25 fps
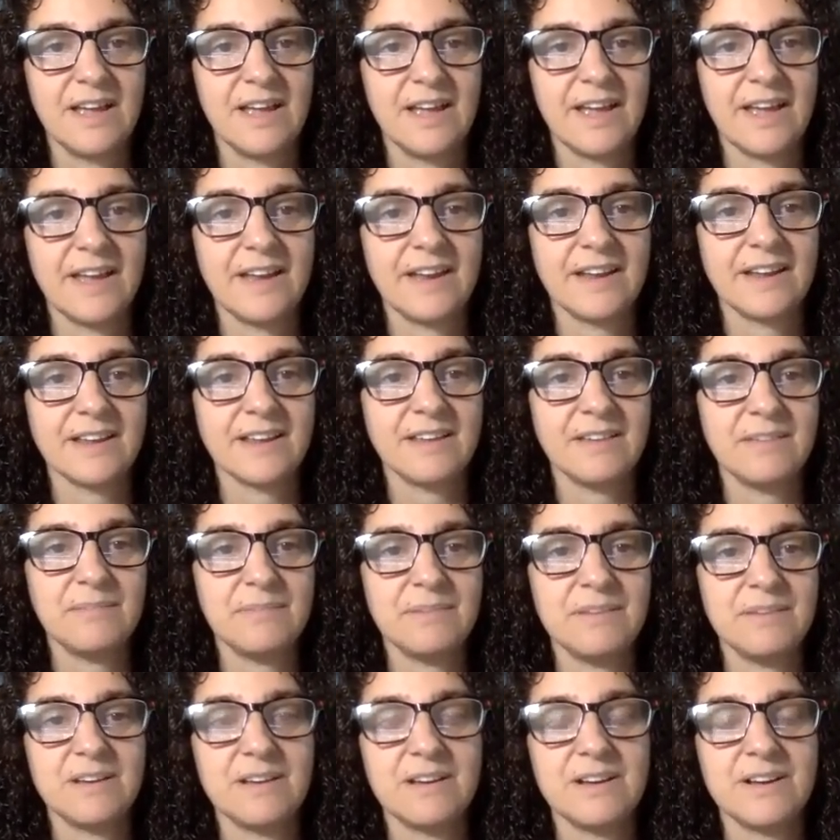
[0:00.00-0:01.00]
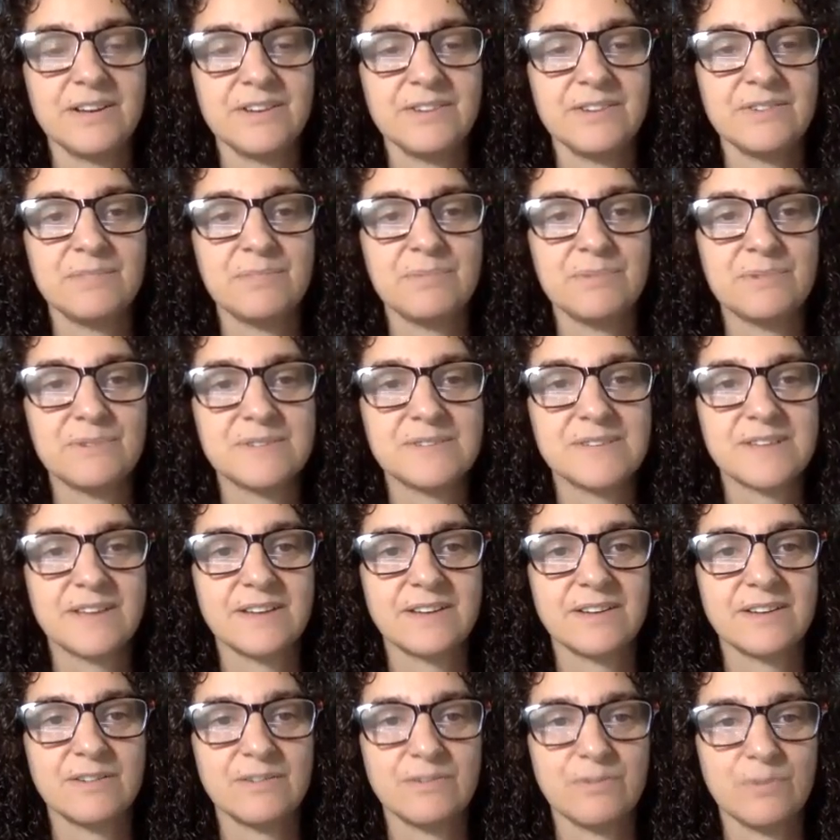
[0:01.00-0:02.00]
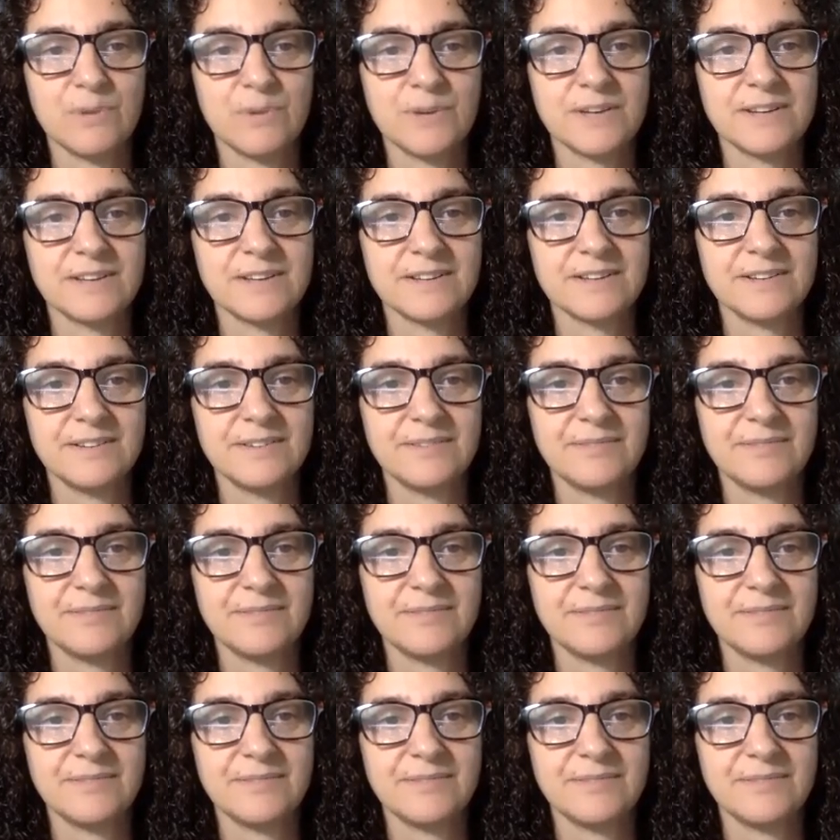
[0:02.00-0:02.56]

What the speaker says: And it can be 100% avoided.